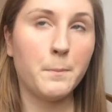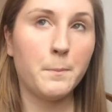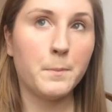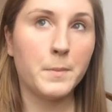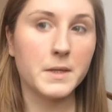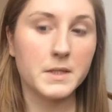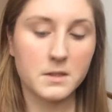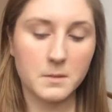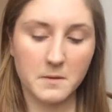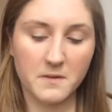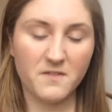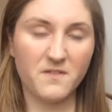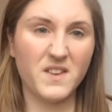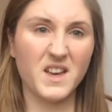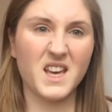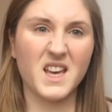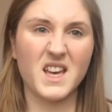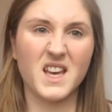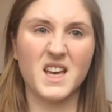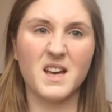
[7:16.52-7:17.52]
But to be
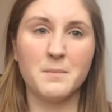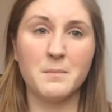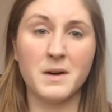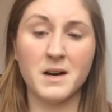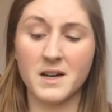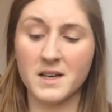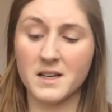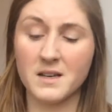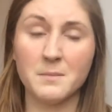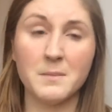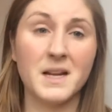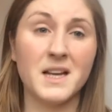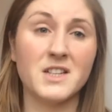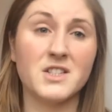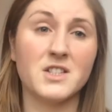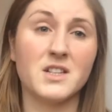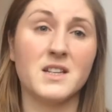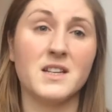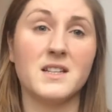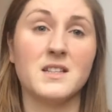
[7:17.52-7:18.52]
fair, my
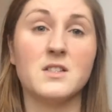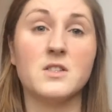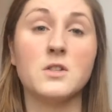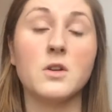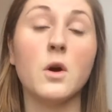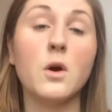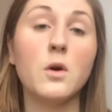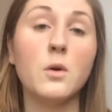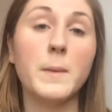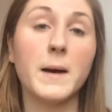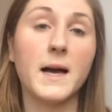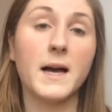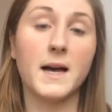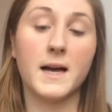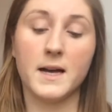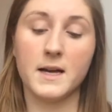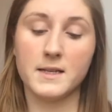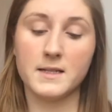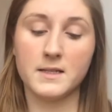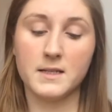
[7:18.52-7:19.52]
complexion is so
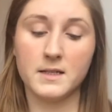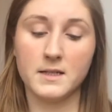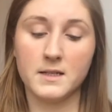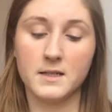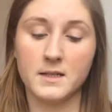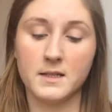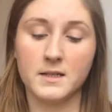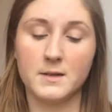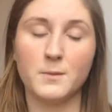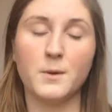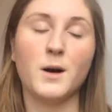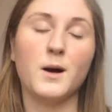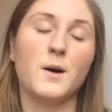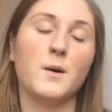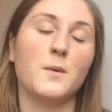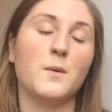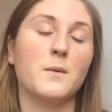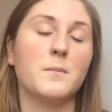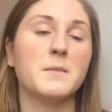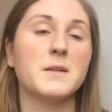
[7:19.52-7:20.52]
bad.
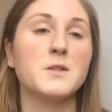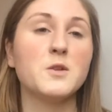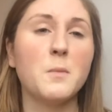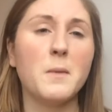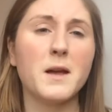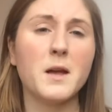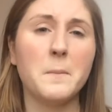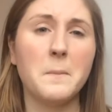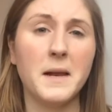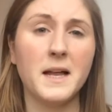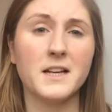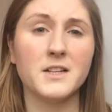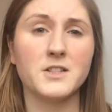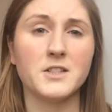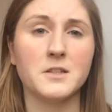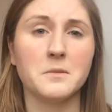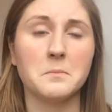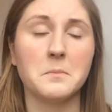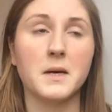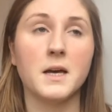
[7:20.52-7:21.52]
Well, it's not my
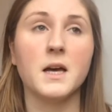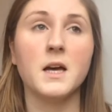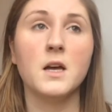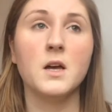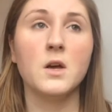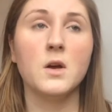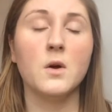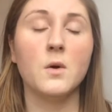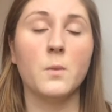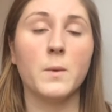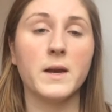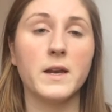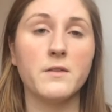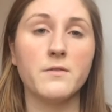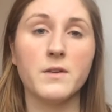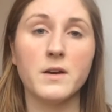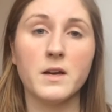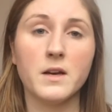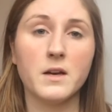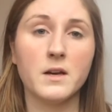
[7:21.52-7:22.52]
complexion, but
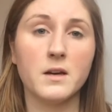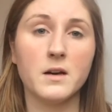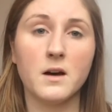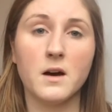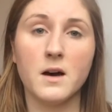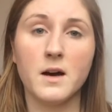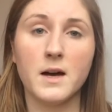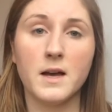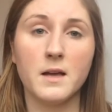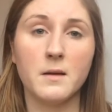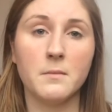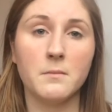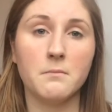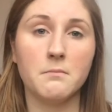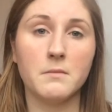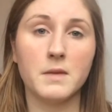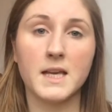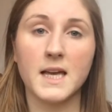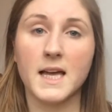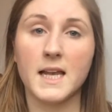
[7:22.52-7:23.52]
whenever I
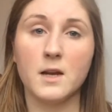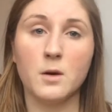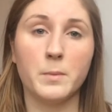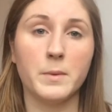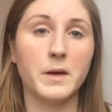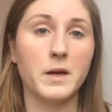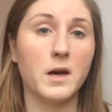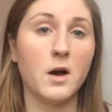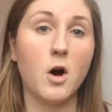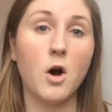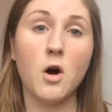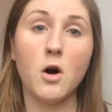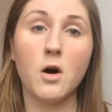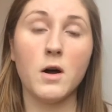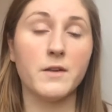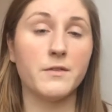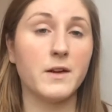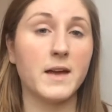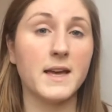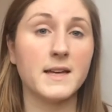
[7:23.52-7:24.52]
get a little bit
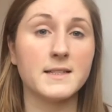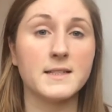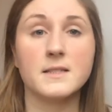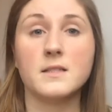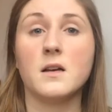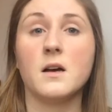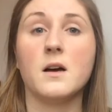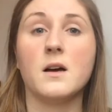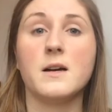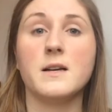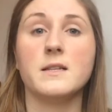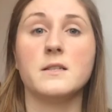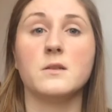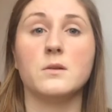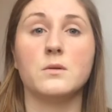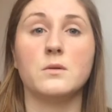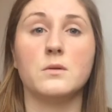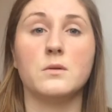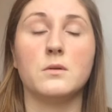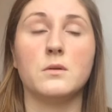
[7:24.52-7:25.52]
hot, if I exercise
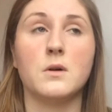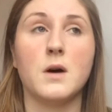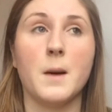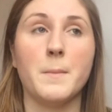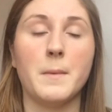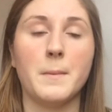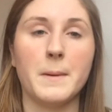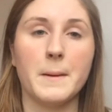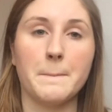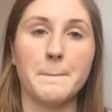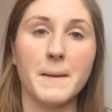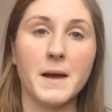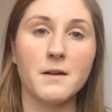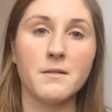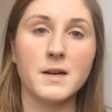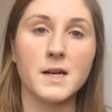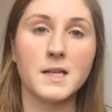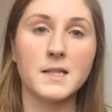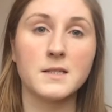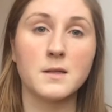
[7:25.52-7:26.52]
or I'm a bit
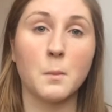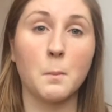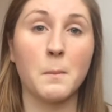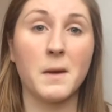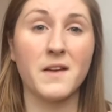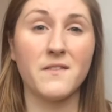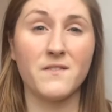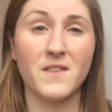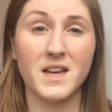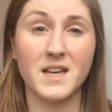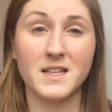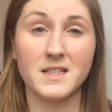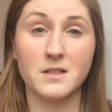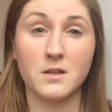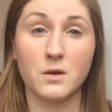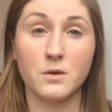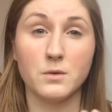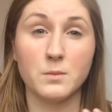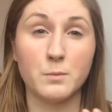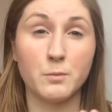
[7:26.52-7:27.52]
embarrassed, my face
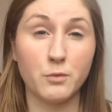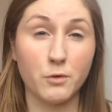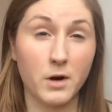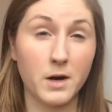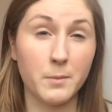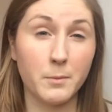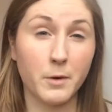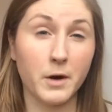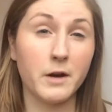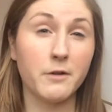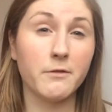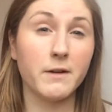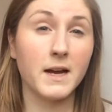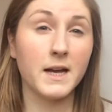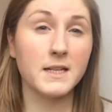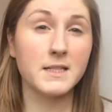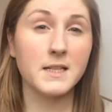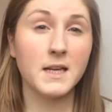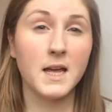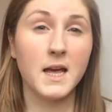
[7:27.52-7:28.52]
goes bright
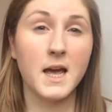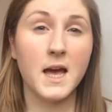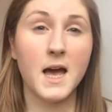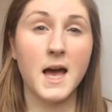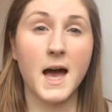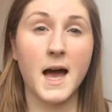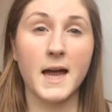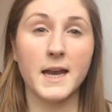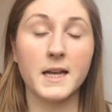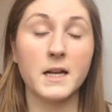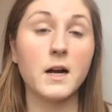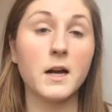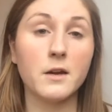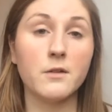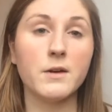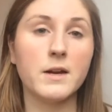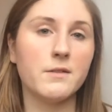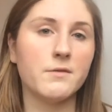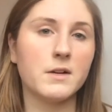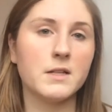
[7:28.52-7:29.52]
red, and
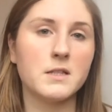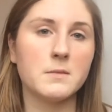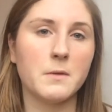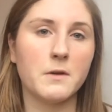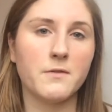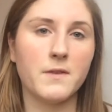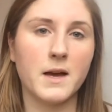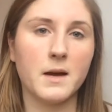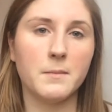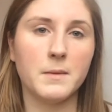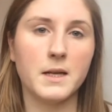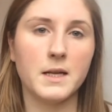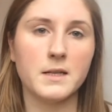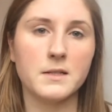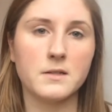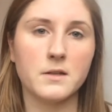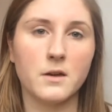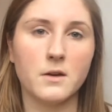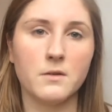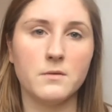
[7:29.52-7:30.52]
it runs in my family,
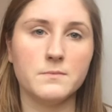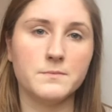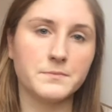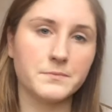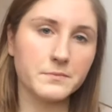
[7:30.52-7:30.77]
so